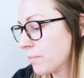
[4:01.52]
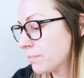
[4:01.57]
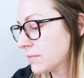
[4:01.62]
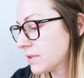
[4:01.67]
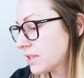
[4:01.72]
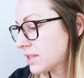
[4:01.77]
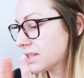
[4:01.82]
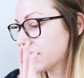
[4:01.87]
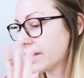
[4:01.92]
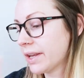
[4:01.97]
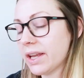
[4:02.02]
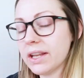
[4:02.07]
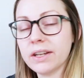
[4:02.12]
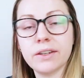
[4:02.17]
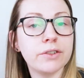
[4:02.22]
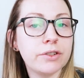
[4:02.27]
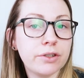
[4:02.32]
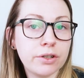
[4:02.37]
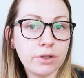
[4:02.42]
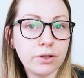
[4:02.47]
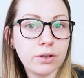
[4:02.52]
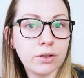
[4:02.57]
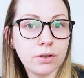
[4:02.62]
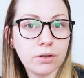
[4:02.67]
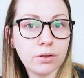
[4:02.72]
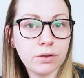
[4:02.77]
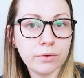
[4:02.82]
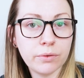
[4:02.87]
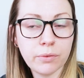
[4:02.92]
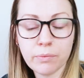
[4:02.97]
prompts
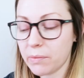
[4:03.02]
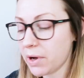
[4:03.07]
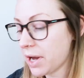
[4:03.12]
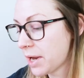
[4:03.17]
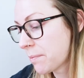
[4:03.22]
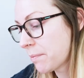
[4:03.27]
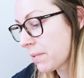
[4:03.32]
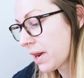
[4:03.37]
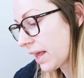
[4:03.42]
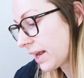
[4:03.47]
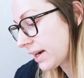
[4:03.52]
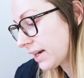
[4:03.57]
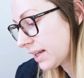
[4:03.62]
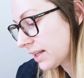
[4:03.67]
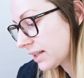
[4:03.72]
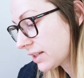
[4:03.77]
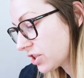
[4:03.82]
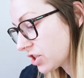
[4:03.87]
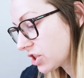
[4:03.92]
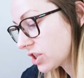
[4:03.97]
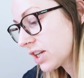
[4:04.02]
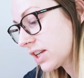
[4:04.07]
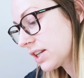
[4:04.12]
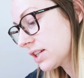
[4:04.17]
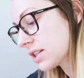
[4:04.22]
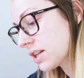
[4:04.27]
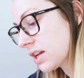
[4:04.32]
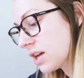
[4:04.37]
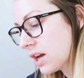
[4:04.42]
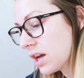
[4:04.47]
into my planning
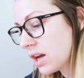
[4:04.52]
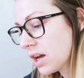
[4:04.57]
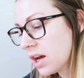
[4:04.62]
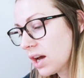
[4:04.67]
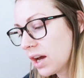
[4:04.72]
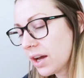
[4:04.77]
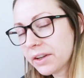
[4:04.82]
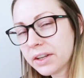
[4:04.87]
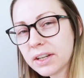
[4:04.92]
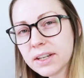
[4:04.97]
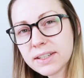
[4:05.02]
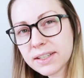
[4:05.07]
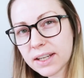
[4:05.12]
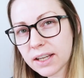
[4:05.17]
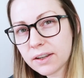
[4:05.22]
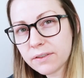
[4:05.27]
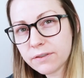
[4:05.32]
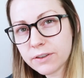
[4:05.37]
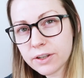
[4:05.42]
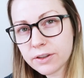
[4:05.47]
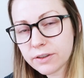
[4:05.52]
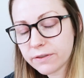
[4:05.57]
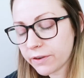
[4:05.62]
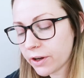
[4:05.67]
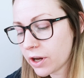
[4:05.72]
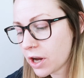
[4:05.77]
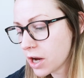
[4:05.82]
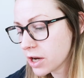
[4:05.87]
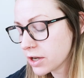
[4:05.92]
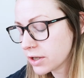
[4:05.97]
sheet, I'm going to take a few of the
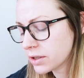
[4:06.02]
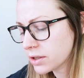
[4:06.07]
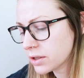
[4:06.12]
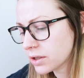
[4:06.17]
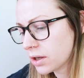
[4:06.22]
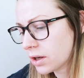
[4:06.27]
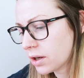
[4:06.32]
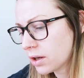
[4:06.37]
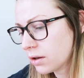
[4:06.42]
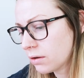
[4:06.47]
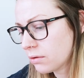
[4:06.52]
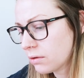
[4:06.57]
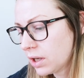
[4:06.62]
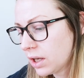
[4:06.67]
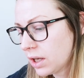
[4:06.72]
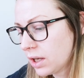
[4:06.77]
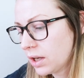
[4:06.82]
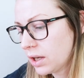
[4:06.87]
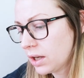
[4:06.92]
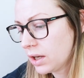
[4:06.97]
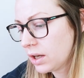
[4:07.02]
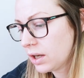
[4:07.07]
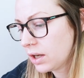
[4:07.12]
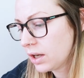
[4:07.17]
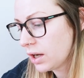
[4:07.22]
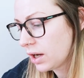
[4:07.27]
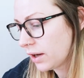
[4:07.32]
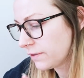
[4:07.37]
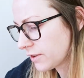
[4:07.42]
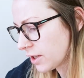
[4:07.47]
photos. So
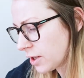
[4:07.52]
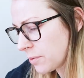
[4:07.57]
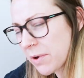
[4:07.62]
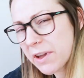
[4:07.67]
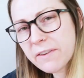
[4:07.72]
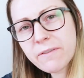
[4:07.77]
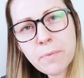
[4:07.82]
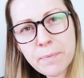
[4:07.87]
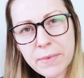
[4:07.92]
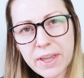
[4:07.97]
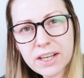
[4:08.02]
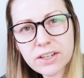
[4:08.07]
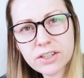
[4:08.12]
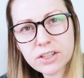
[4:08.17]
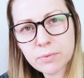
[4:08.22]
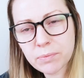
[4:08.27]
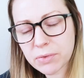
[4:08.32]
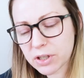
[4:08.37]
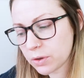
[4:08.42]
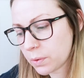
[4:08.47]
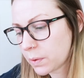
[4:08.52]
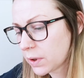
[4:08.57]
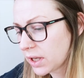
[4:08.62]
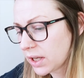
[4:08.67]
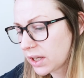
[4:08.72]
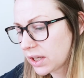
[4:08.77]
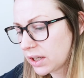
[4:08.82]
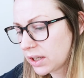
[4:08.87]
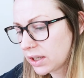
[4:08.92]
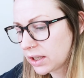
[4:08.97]
I've done a bit of a mixture
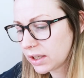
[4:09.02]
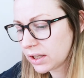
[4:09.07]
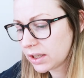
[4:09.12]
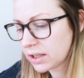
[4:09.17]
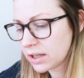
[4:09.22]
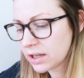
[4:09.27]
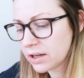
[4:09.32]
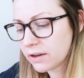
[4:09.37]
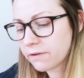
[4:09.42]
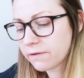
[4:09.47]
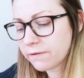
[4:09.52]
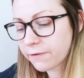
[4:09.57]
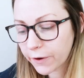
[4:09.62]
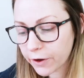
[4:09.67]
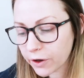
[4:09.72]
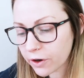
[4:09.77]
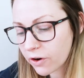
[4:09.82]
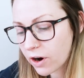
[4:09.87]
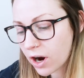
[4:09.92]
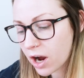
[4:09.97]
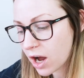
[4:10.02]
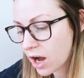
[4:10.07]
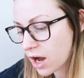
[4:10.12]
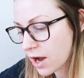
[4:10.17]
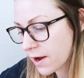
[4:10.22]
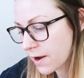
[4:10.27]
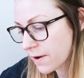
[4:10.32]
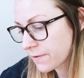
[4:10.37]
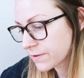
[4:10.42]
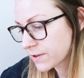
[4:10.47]
between
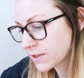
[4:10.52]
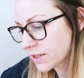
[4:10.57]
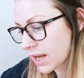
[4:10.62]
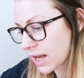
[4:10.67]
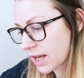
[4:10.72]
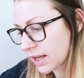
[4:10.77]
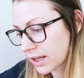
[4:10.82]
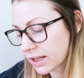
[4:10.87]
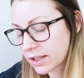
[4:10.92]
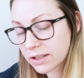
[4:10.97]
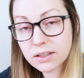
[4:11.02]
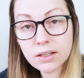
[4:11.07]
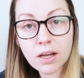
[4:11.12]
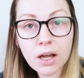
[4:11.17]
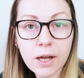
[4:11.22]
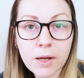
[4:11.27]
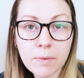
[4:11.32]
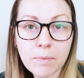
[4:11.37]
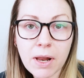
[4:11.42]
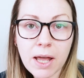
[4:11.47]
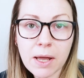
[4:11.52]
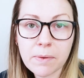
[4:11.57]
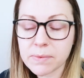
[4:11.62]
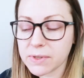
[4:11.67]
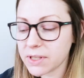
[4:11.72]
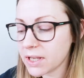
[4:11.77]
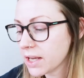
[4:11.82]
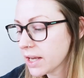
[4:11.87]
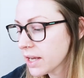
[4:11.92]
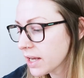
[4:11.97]
photographs and time
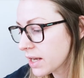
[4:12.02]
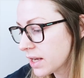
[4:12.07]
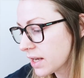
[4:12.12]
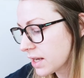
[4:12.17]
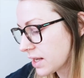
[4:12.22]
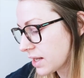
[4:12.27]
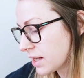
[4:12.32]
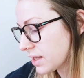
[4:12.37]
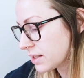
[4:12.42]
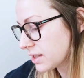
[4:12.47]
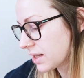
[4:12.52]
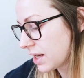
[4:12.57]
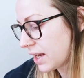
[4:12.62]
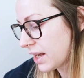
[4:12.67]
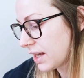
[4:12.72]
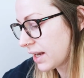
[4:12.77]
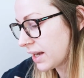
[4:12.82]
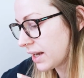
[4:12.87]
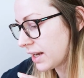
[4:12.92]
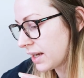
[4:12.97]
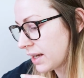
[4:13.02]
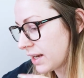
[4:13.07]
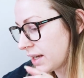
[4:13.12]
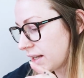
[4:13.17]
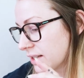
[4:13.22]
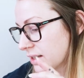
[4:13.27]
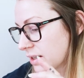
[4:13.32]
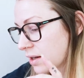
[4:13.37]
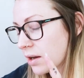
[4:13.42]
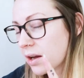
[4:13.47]
lapses,
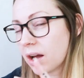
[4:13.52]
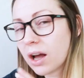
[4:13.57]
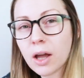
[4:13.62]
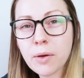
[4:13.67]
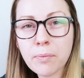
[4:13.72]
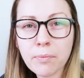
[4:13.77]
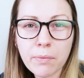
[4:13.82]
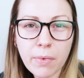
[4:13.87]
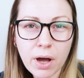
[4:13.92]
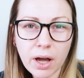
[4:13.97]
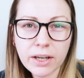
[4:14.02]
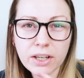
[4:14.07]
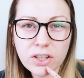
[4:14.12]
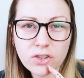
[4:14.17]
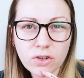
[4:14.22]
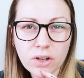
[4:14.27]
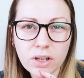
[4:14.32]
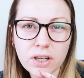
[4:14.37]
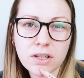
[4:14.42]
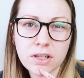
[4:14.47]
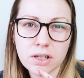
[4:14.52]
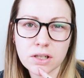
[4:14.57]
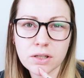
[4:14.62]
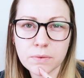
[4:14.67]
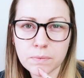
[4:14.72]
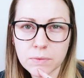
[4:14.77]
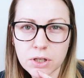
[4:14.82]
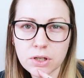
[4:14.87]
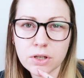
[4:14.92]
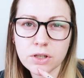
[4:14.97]
and I might try and do
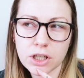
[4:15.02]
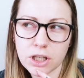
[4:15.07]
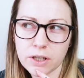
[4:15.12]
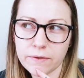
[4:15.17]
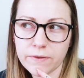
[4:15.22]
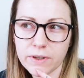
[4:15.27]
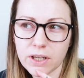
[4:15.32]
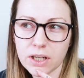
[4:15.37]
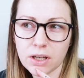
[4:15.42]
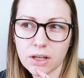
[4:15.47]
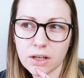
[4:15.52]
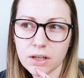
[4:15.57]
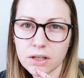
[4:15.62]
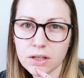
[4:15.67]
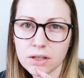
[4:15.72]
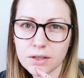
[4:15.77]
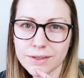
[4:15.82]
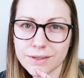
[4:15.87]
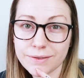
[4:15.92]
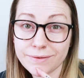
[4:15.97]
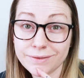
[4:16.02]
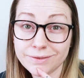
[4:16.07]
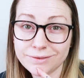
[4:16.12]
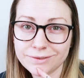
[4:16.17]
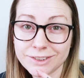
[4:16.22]
some YouTube videos.